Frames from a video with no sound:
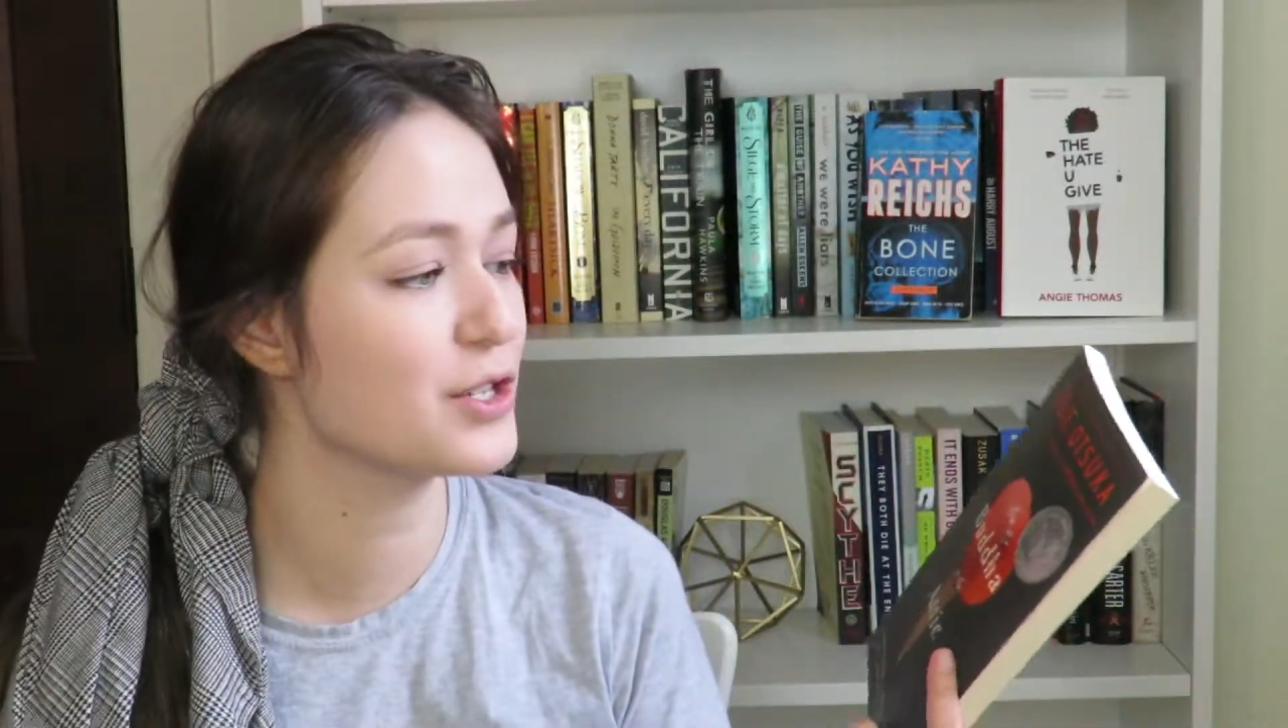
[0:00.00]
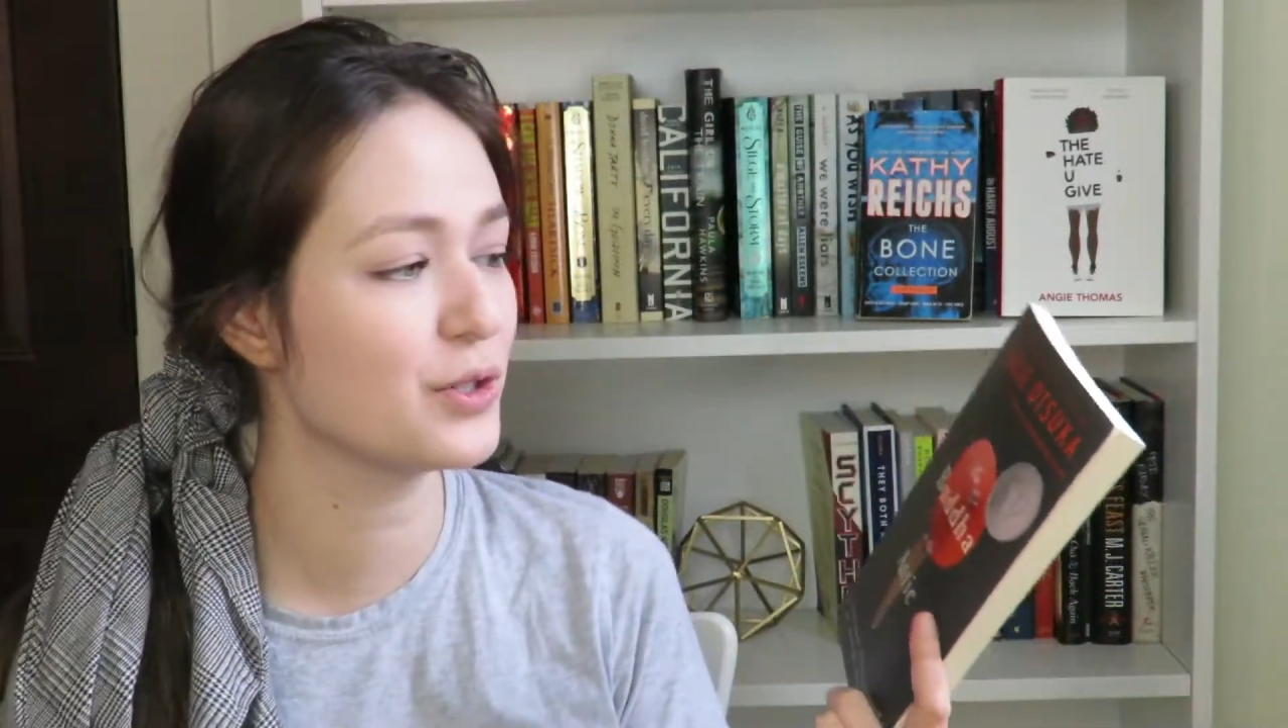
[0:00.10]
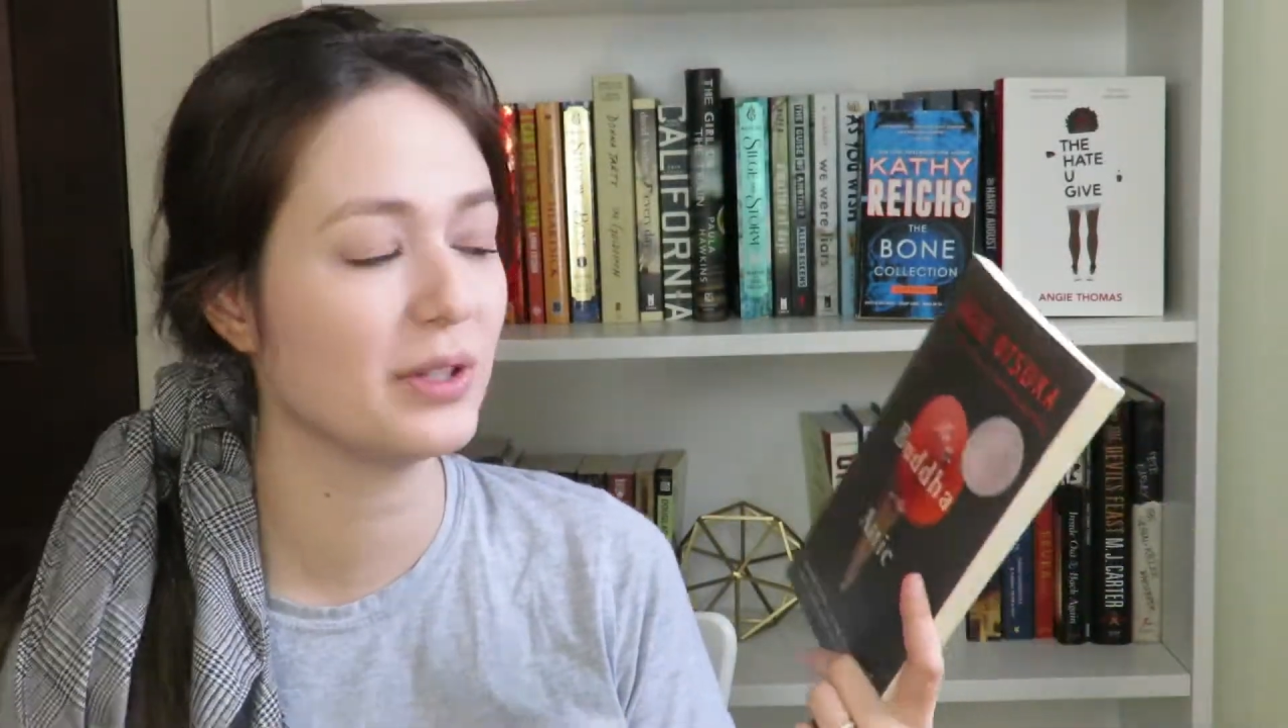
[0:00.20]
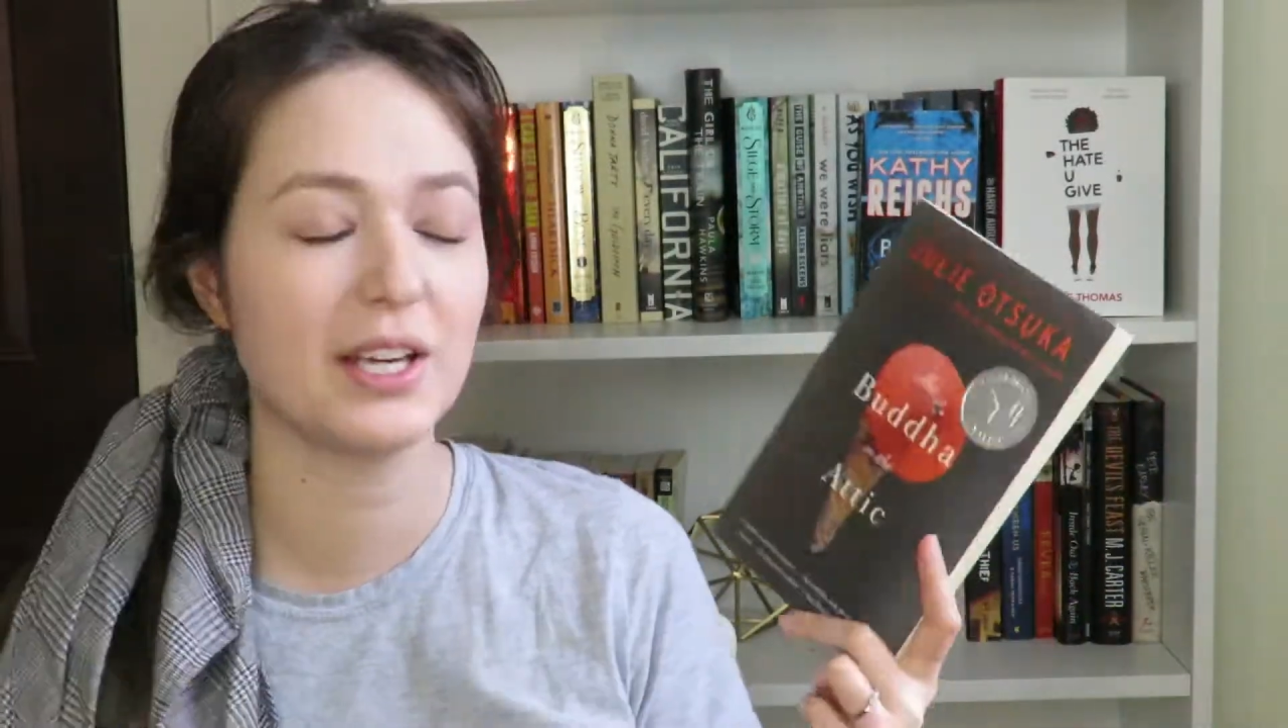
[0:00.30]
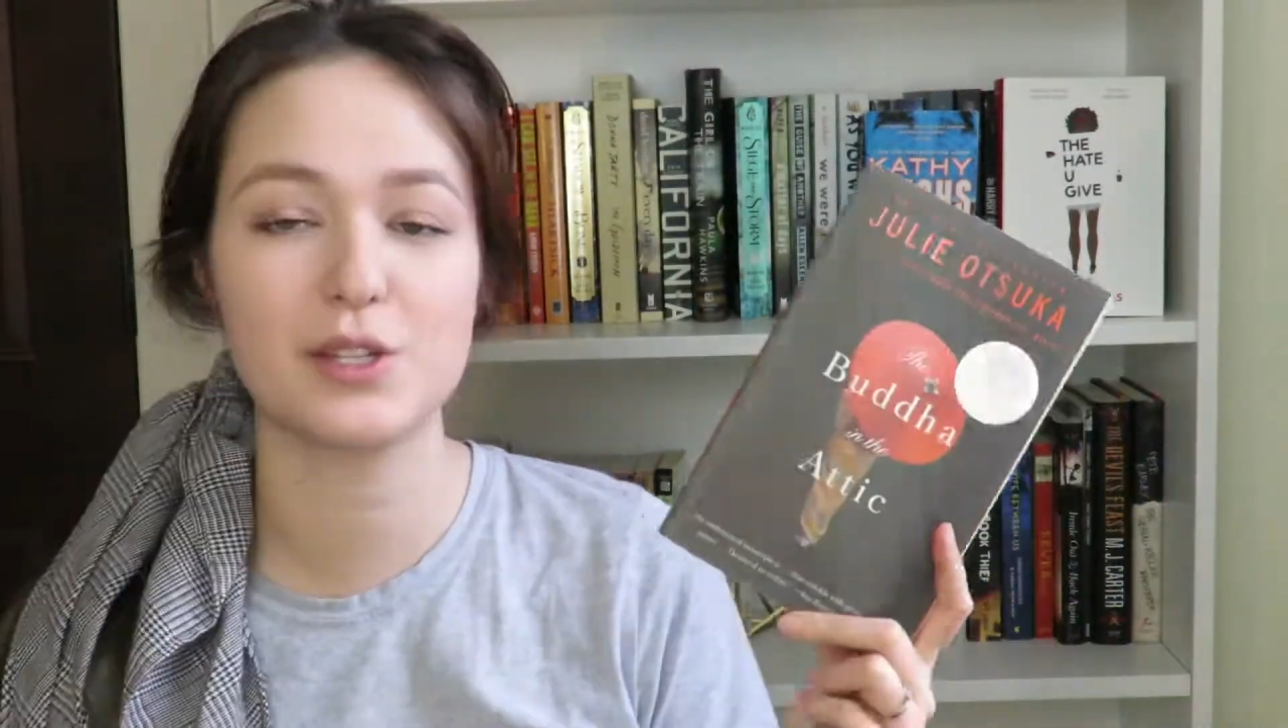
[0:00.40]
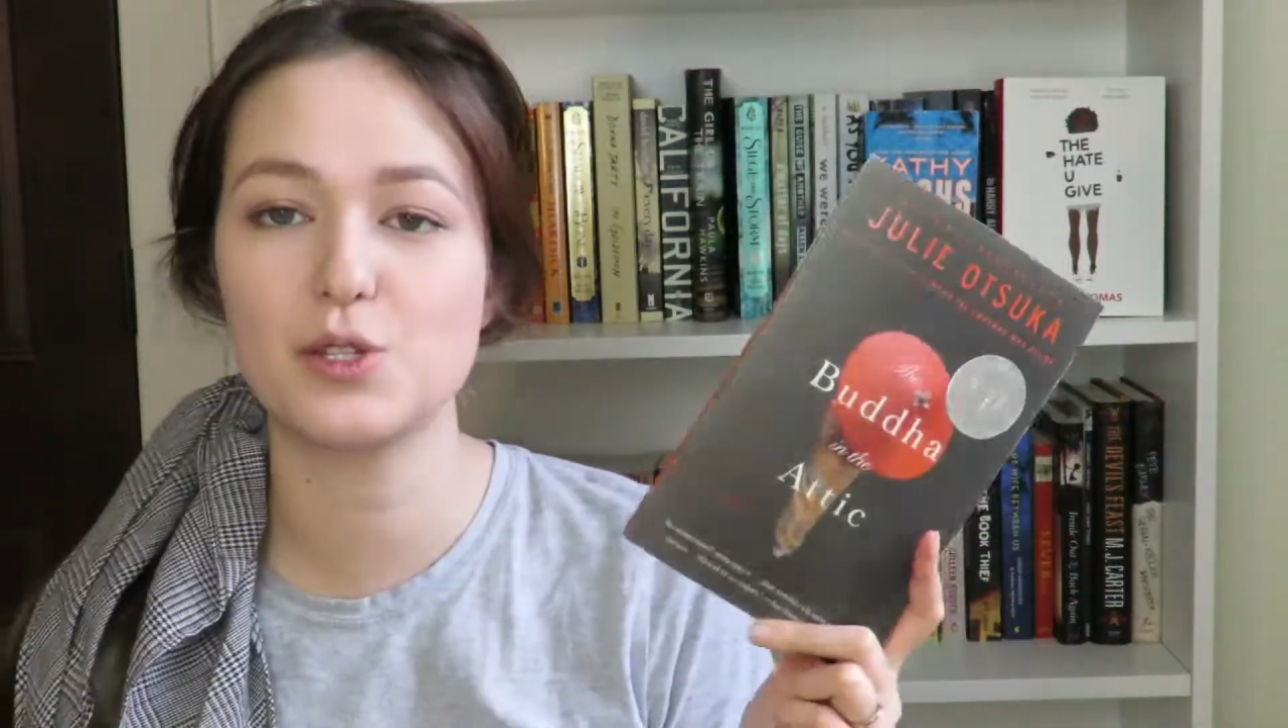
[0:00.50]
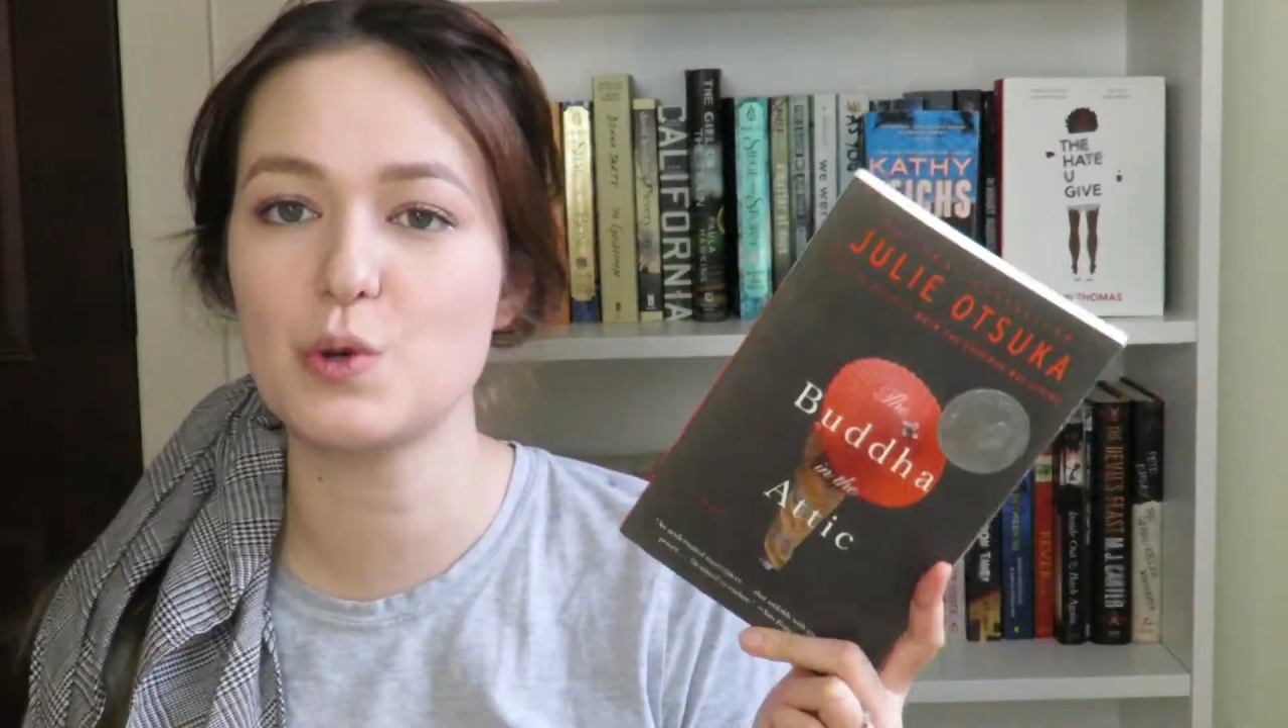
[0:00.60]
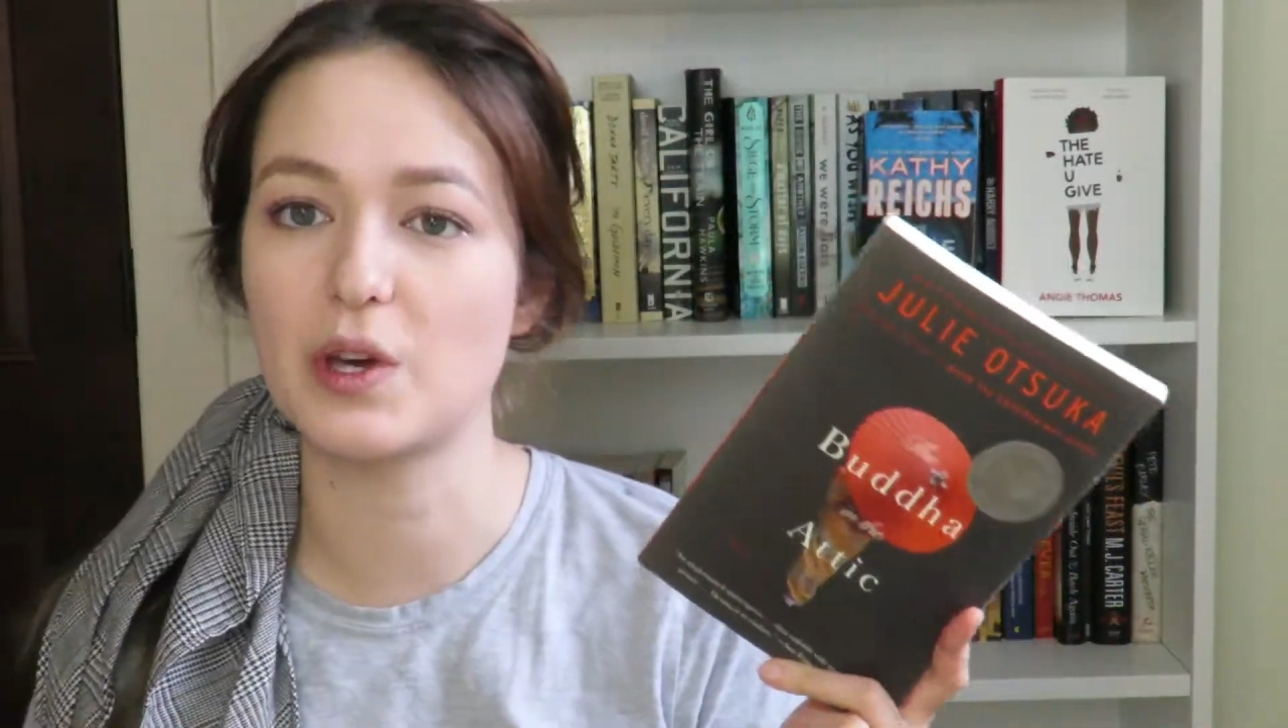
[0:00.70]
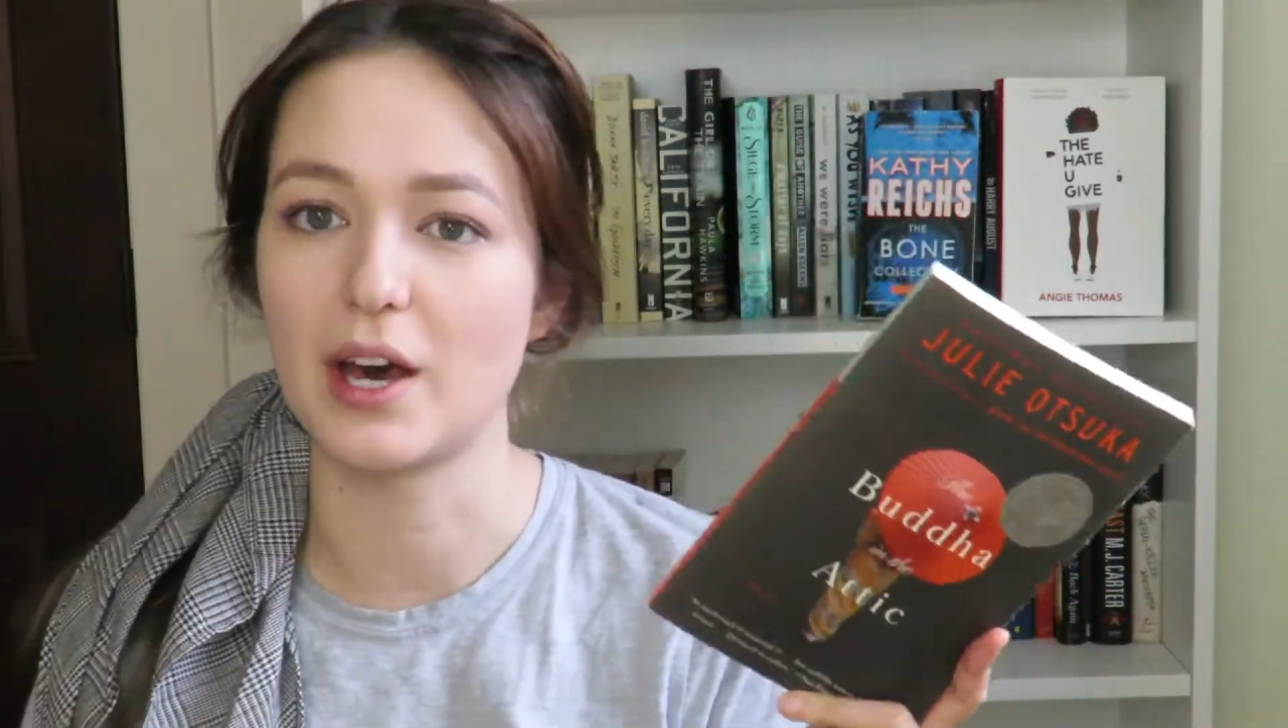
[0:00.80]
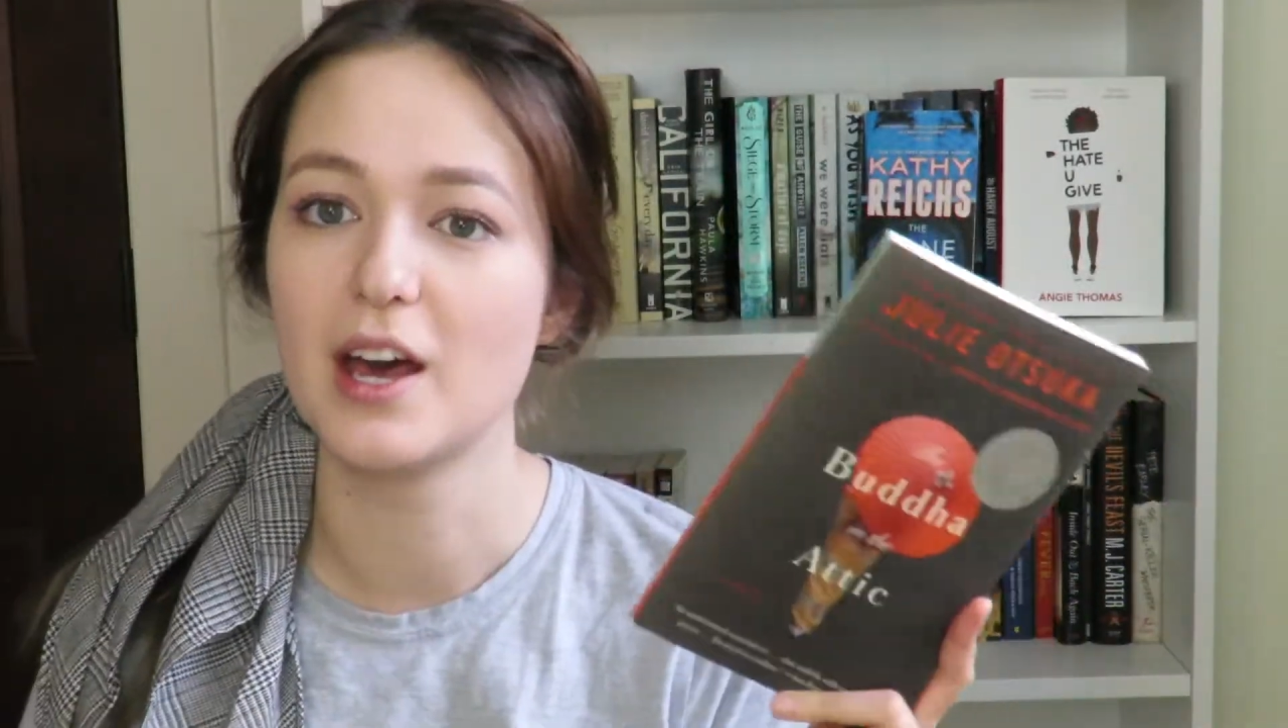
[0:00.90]
Julia
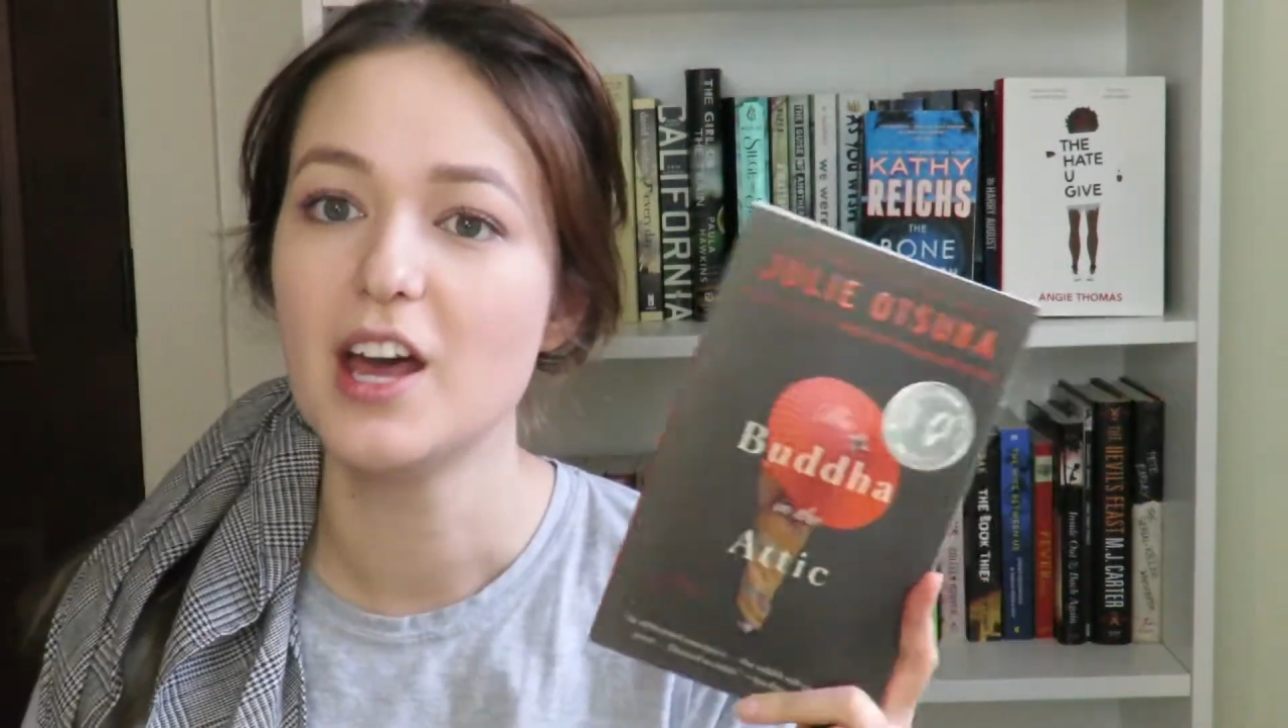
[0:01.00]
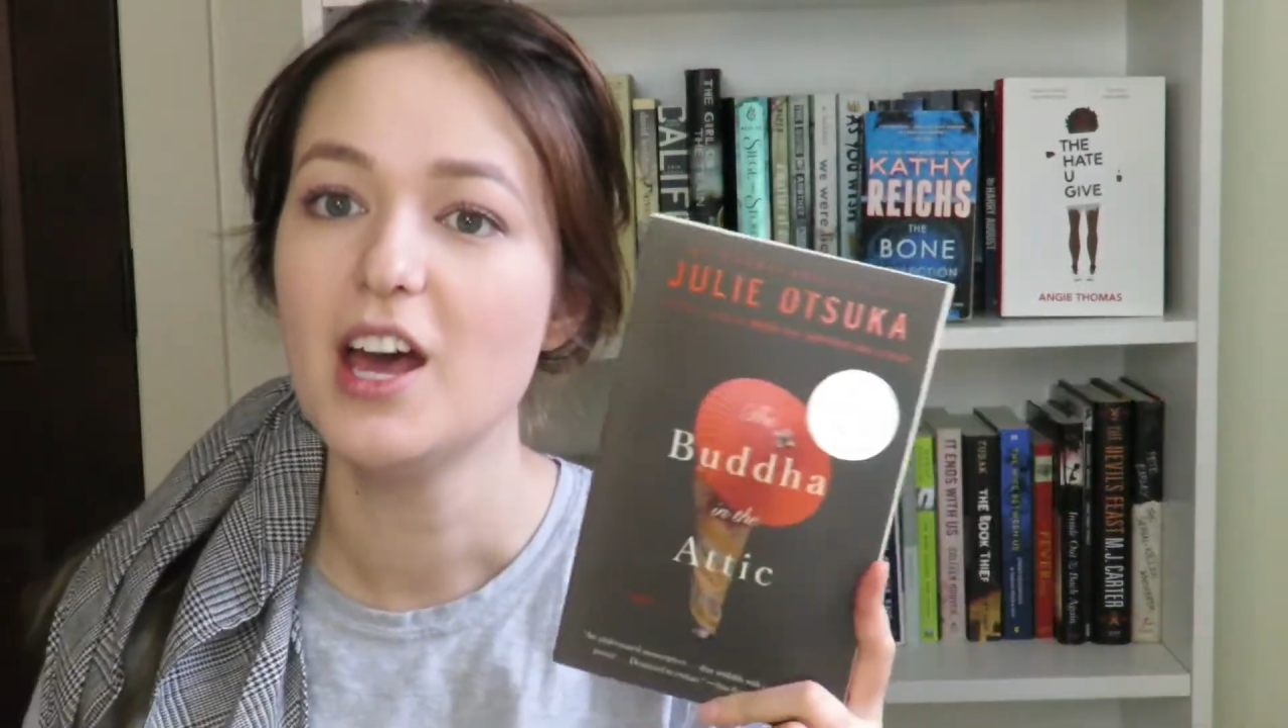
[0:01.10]
Tsuka.